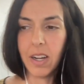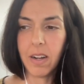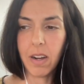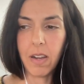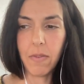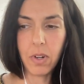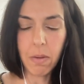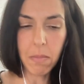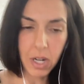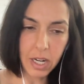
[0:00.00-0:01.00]
If you're a
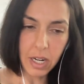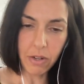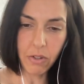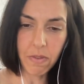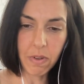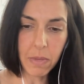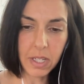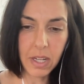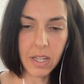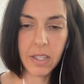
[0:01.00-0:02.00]
marketing driven
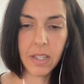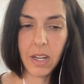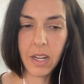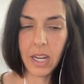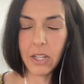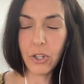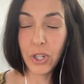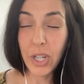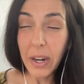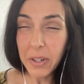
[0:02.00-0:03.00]
business, it
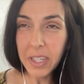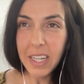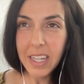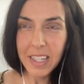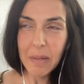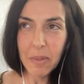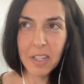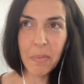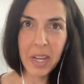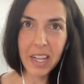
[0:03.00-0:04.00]
generally seems
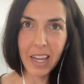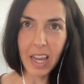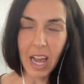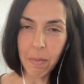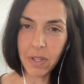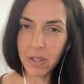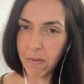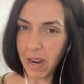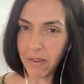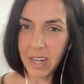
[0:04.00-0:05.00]
to me like it happens
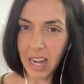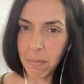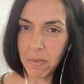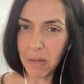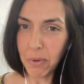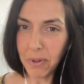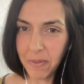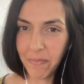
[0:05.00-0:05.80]
around 10 people.